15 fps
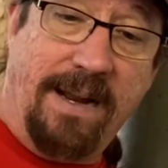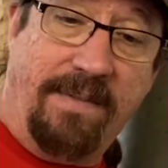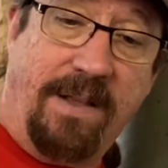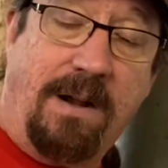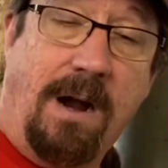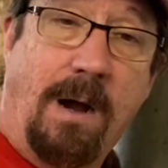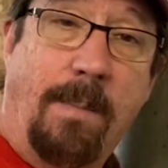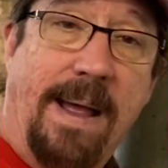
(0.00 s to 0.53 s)
the
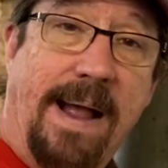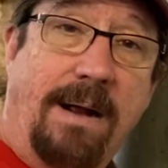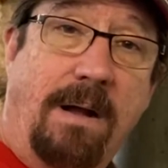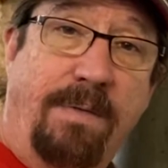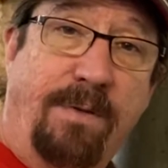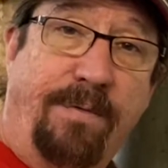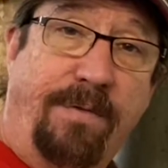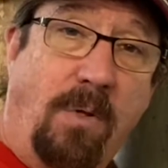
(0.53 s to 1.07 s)
car back on
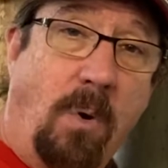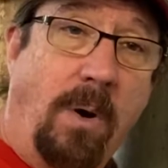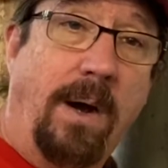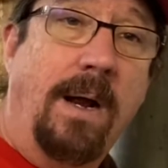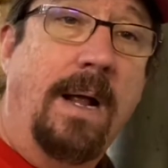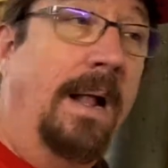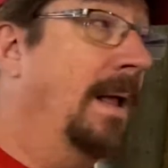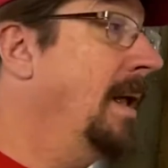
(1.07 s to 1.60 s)
the floor.
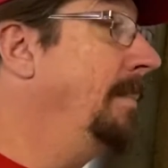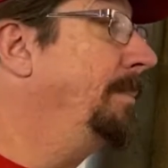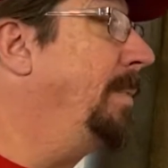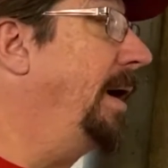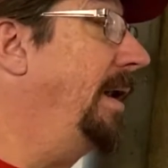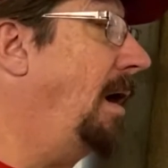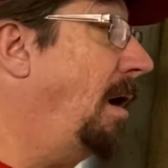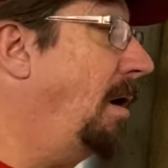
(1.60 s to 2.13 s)

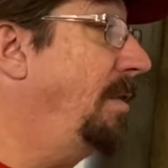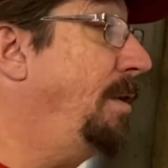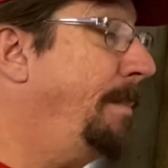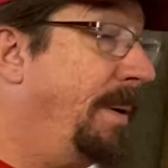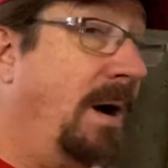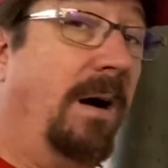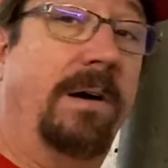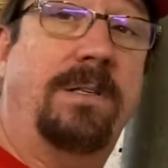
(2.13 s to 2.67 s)
But are the
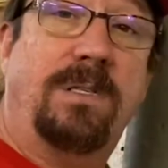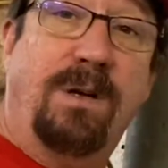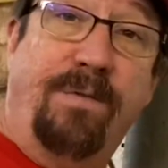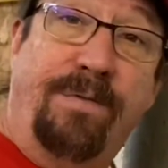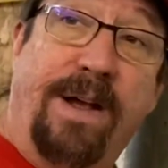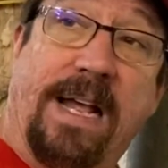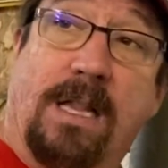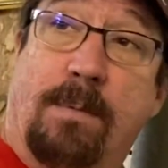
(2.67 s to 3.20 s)
parts
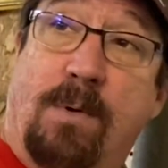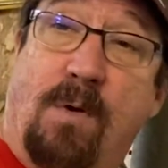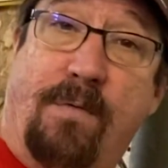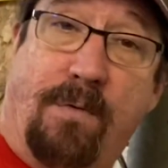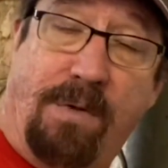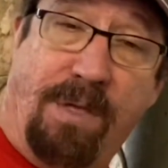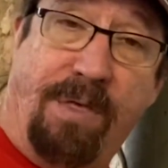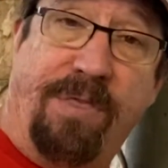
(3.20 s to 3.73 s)
available
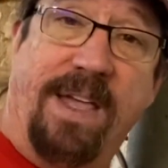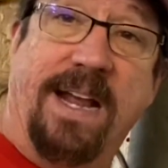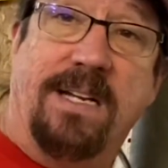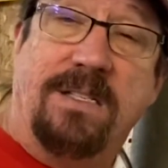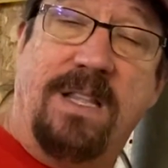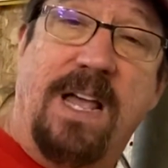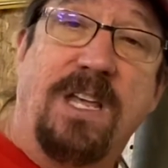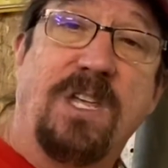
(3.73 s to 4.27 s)
for the
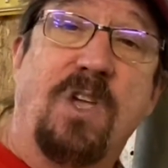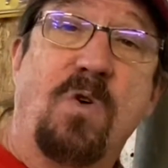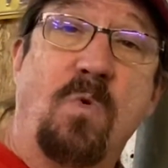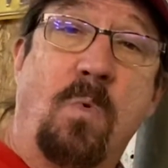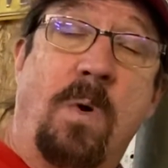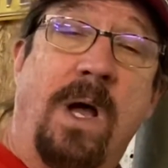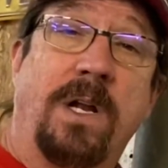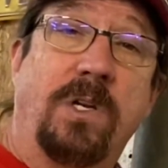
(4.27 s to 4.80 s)
things that you
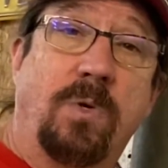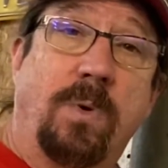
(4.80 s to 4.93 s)
want to